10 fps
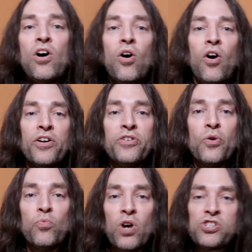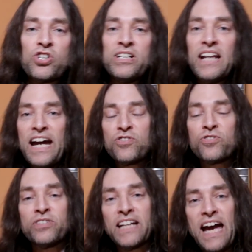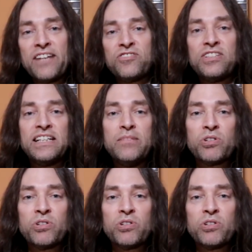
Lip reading: on Russian natural gas to keep